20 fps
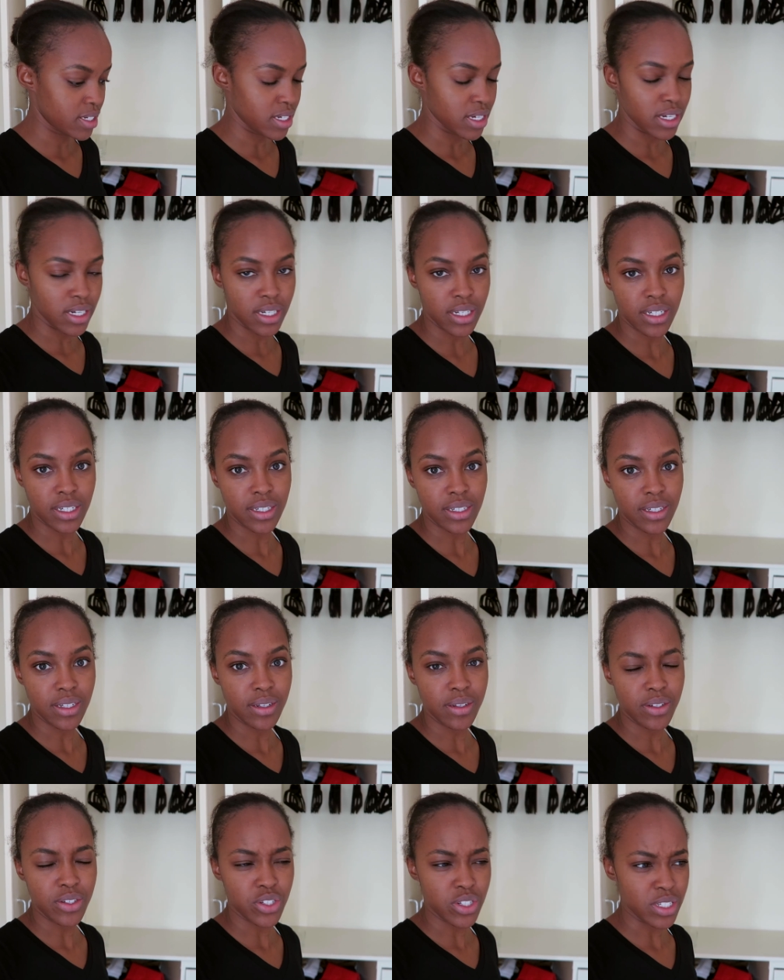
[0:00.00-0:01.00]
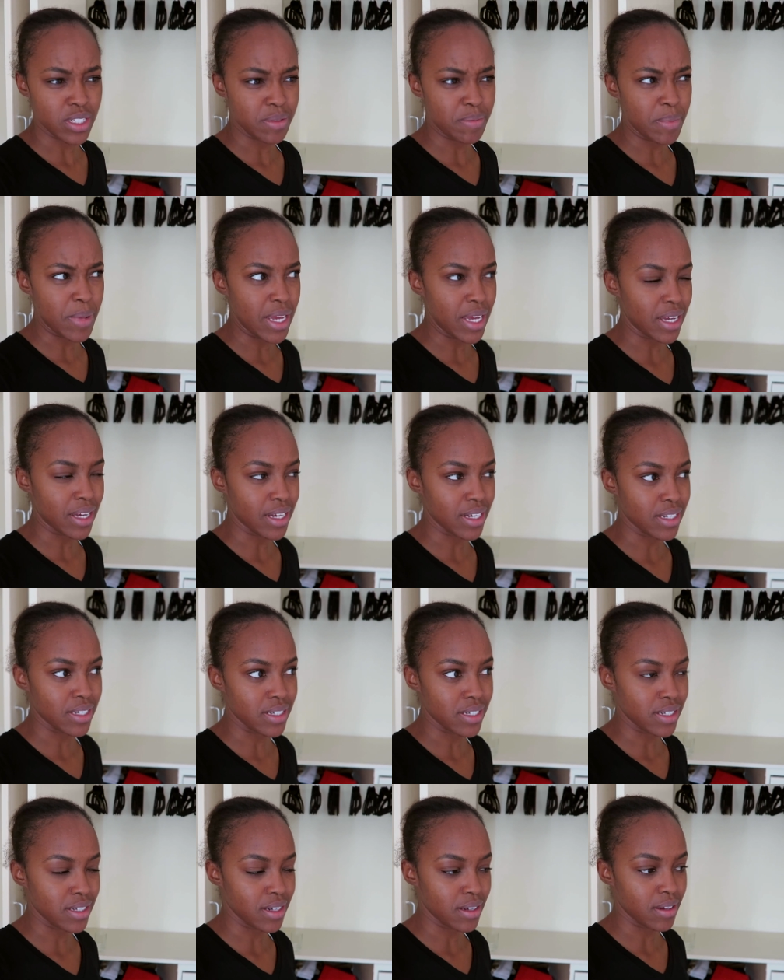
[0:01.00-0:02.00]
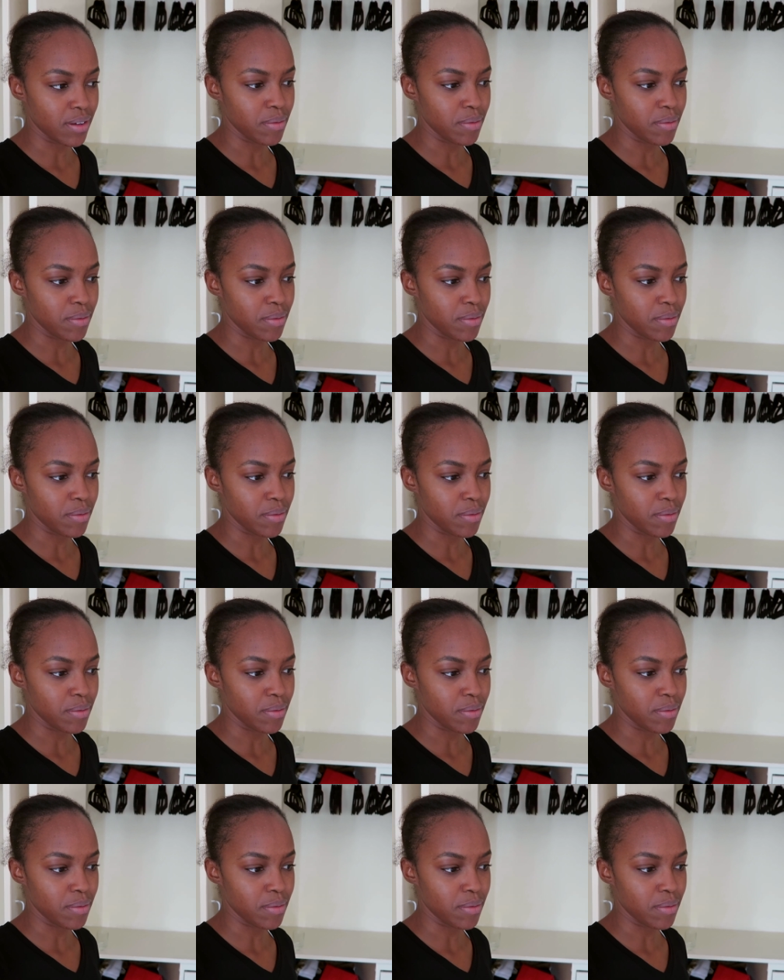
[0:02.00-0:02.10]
to just make it